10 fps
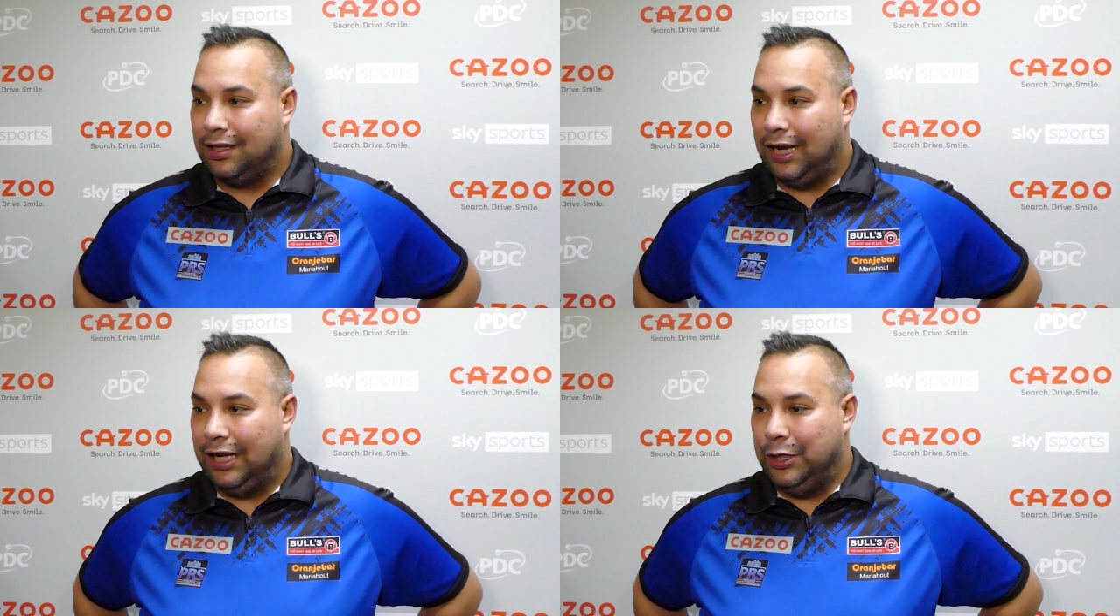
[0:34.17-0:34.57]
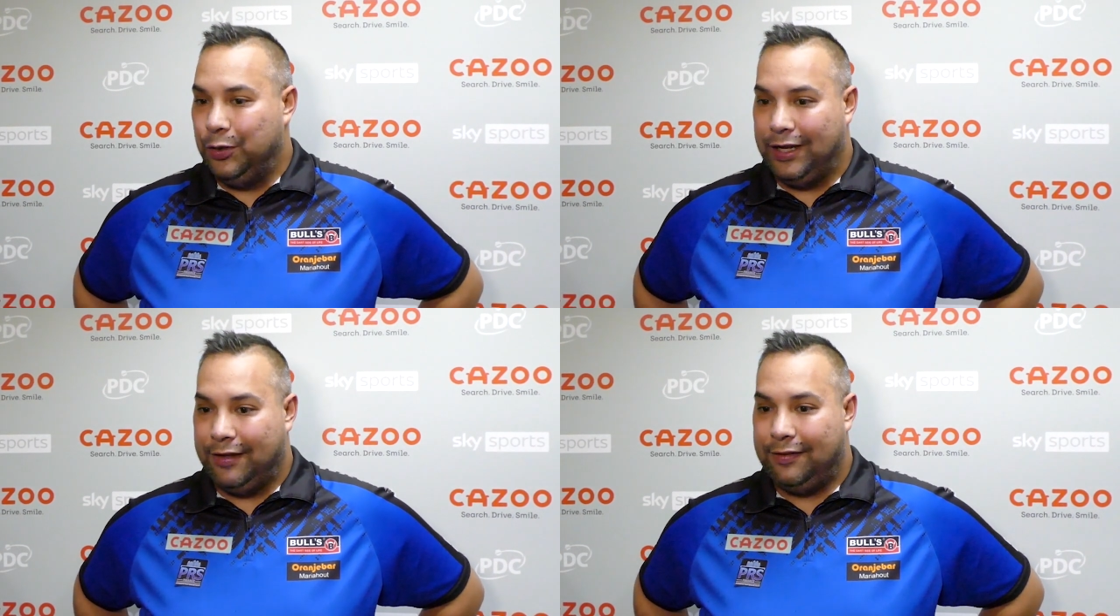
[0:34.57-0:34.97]
I
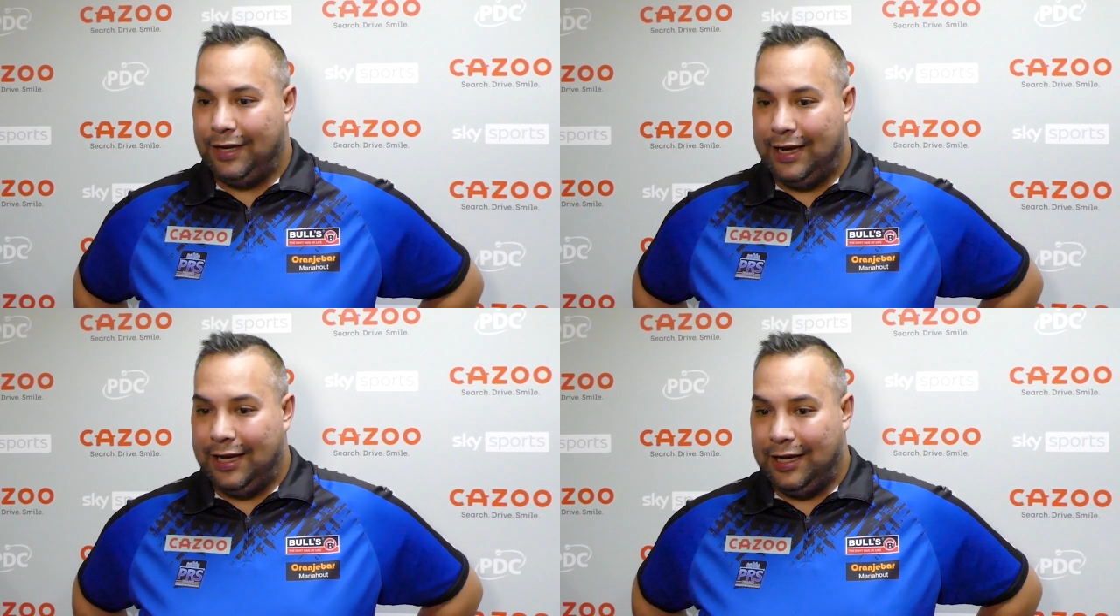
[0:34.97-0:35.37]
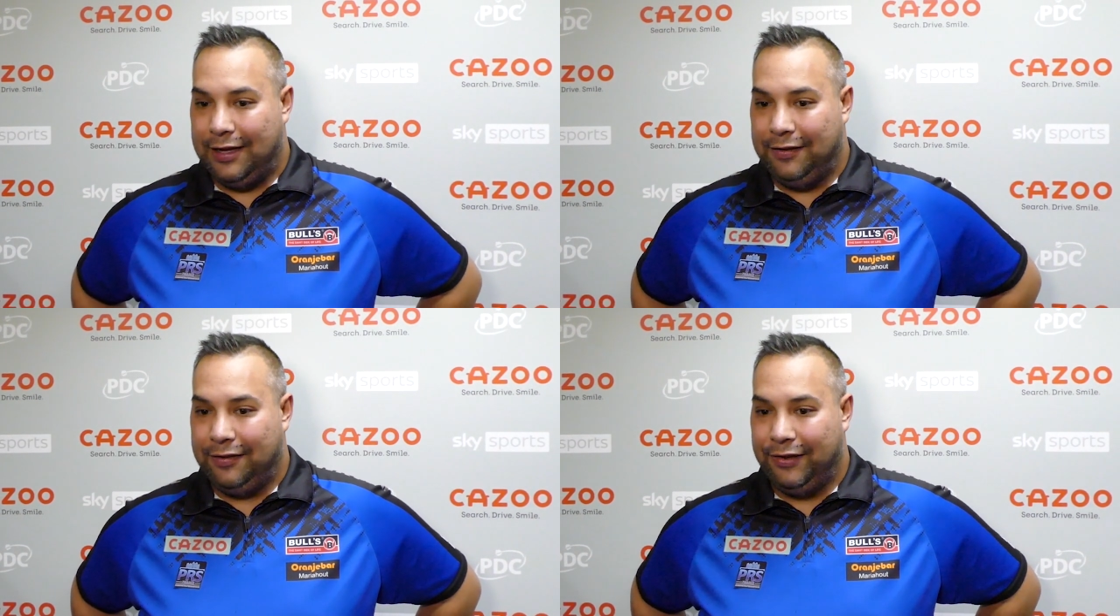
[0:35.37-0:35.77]
knew that,
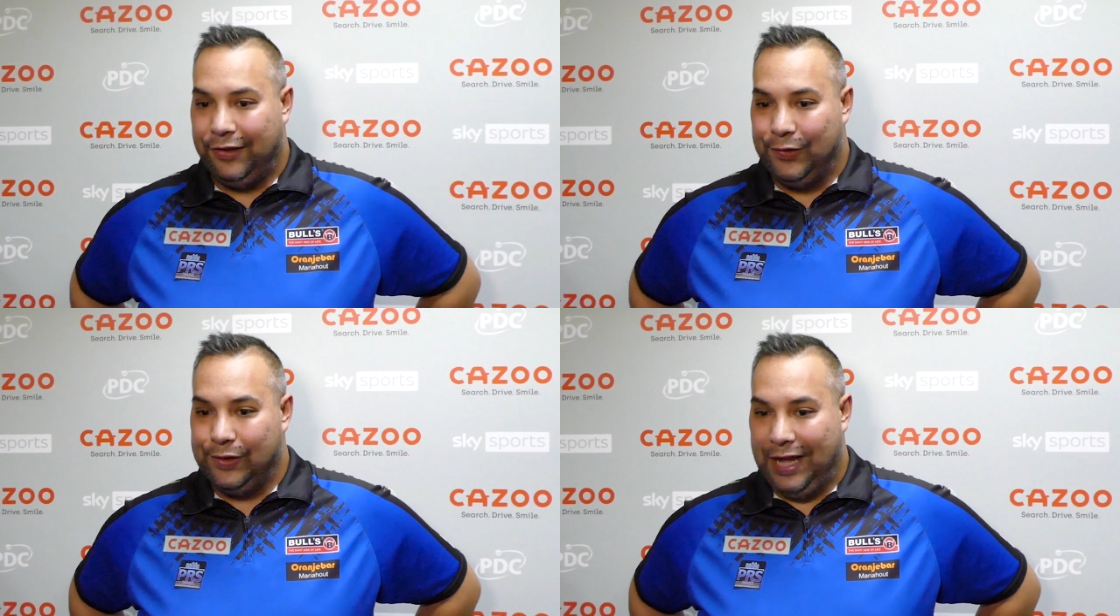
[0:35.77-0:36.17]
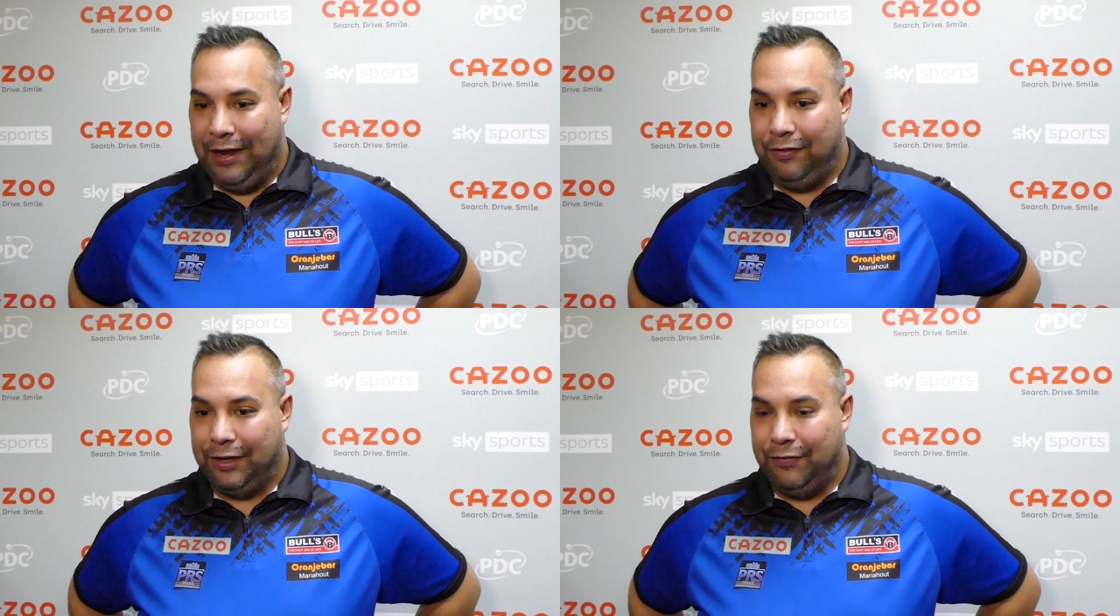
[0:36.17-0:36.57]
and
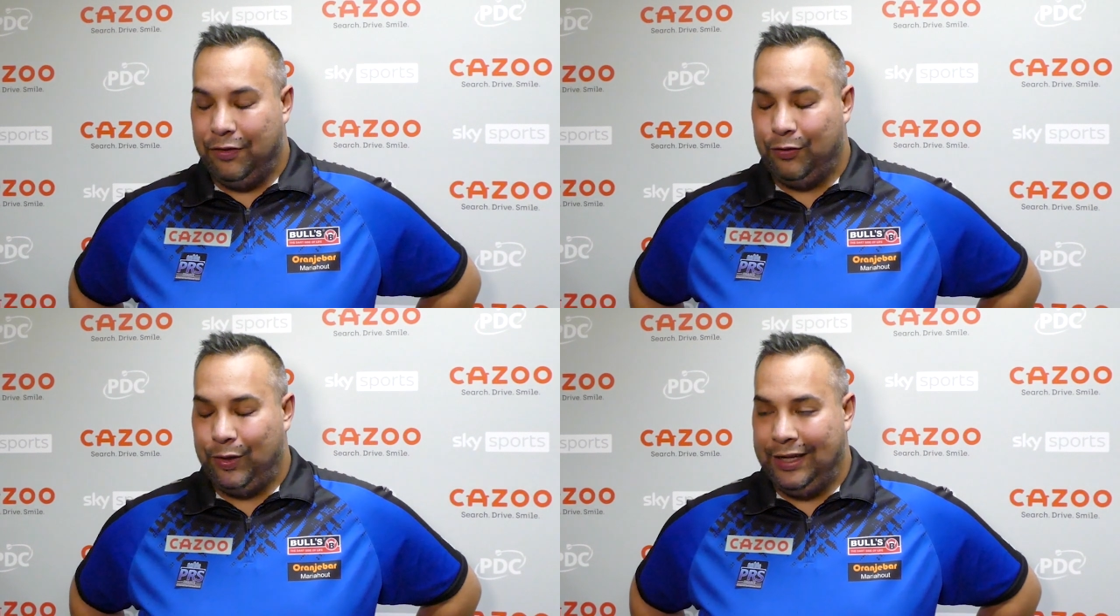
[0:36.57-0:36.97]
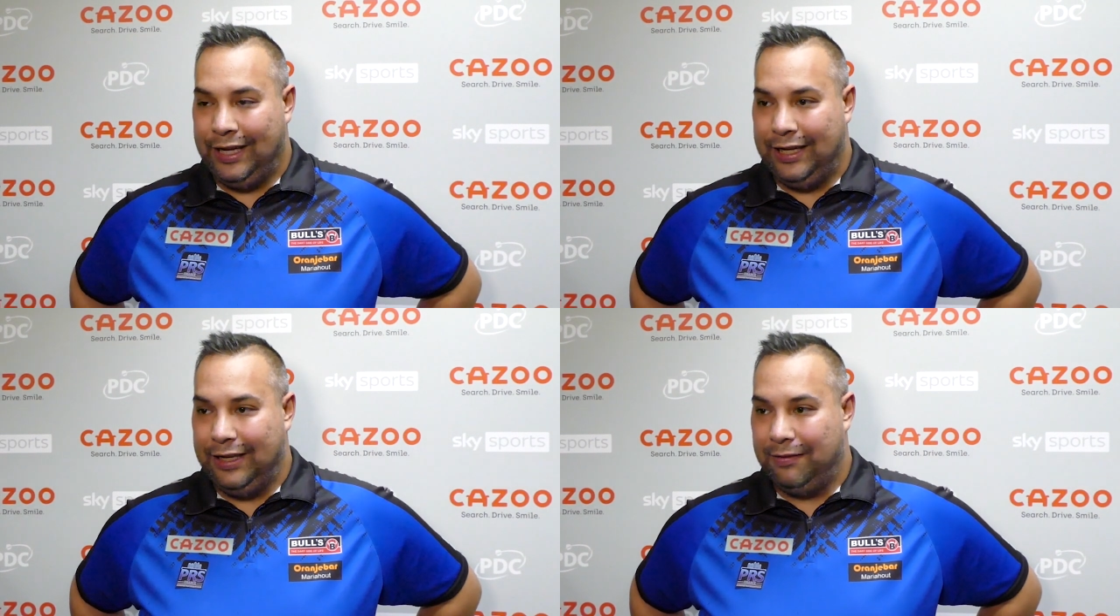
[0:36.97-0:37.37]
after I was
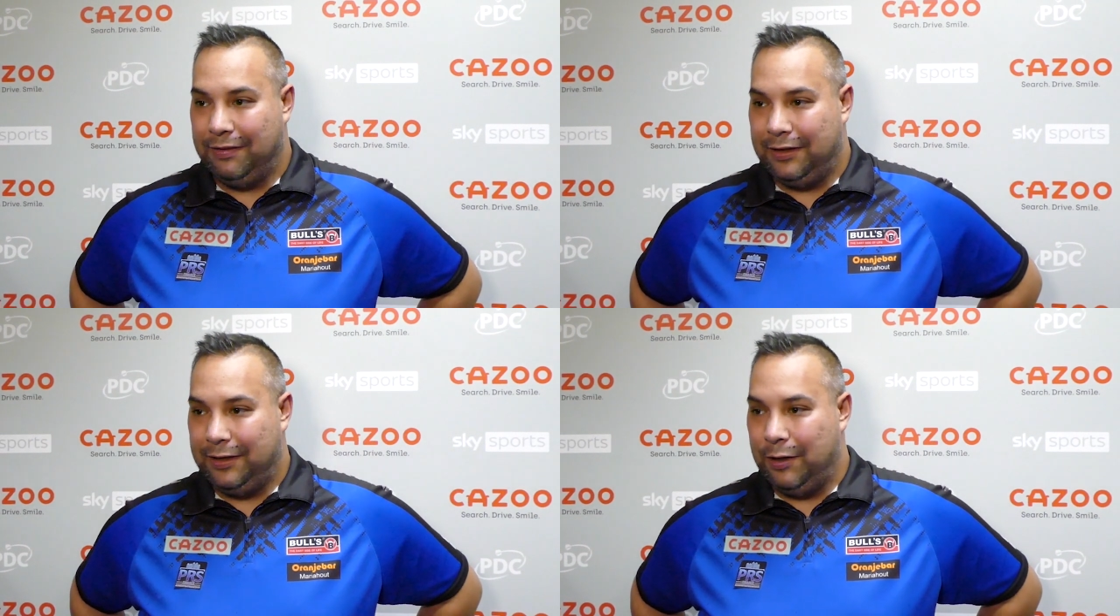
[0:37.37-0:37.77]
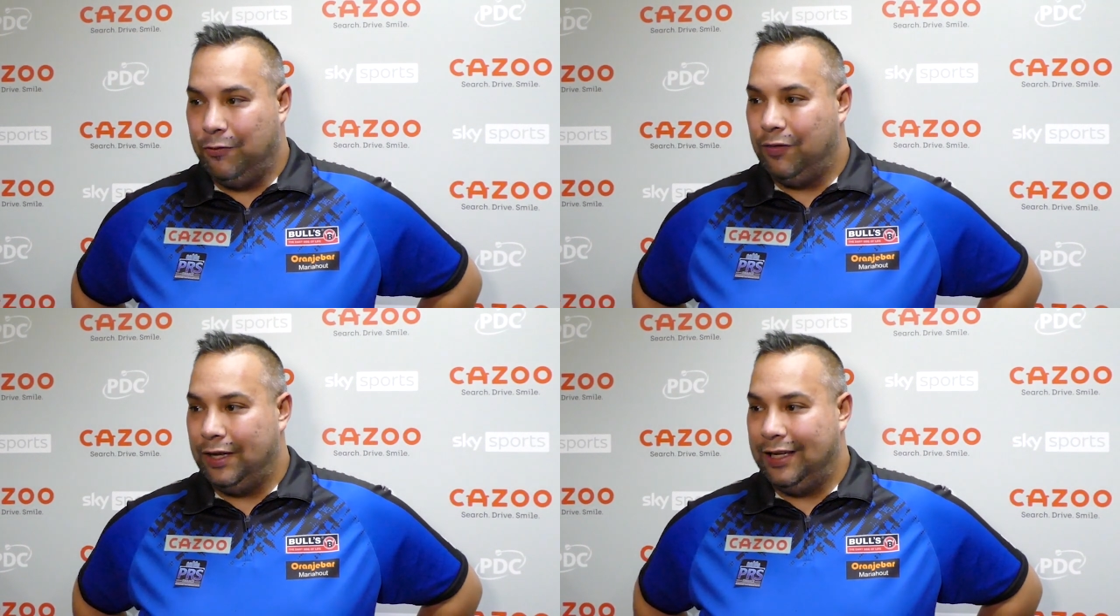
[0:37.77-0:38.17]
thinking,
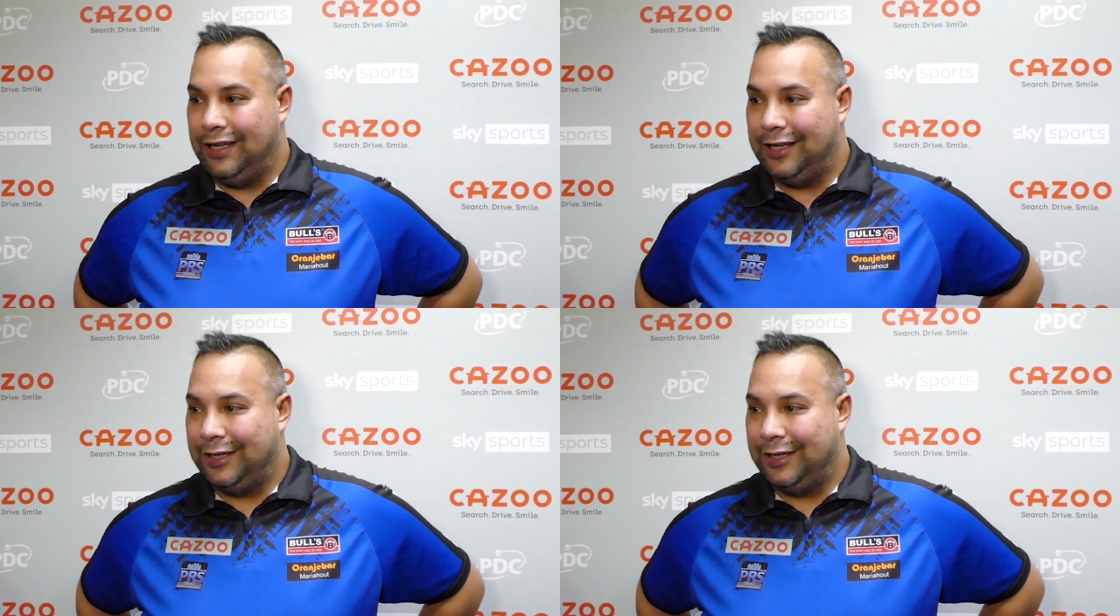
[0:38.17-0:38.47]
hopefully